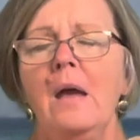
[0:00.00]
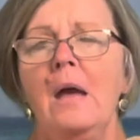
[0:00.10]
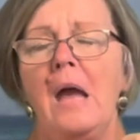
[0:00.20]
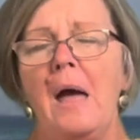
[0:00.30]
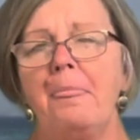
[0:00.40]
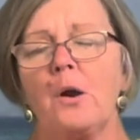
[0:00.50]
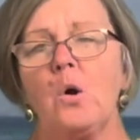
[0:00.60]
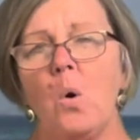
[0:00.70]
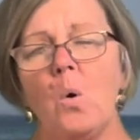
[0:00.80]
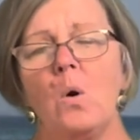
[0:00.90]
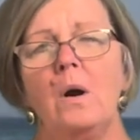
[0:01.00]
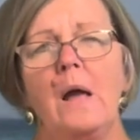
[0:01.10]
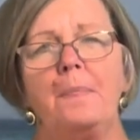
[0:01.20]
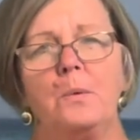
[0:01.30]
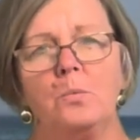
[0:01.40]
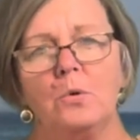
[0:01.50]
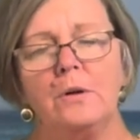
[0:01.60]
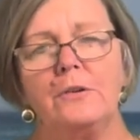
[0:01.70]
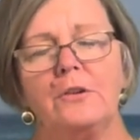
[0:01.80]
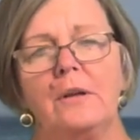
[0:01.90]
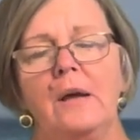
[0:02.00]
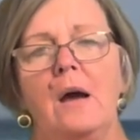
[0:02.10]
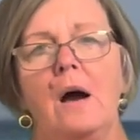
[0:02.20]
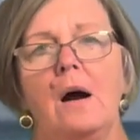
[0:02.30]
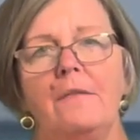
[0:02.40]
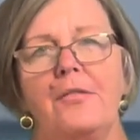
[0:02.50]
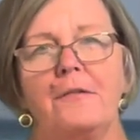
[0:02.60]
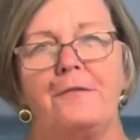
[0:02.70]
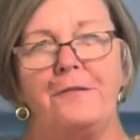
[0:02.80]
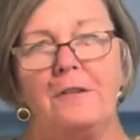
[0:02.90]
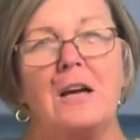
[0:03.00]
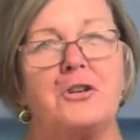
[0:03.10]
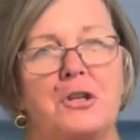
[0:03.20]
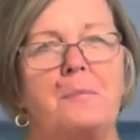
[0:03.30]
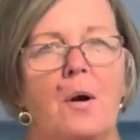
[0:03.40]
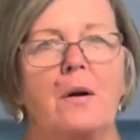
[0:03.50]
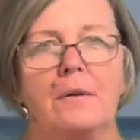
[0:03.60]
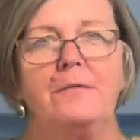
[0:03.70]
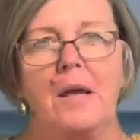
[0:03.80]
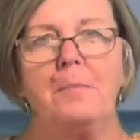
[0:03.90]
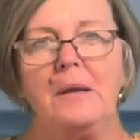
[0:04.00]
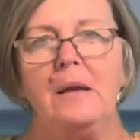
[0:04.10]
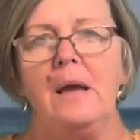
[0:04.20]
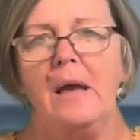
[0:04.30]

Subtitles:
At the core, at the root of the fleshy part of Debbie,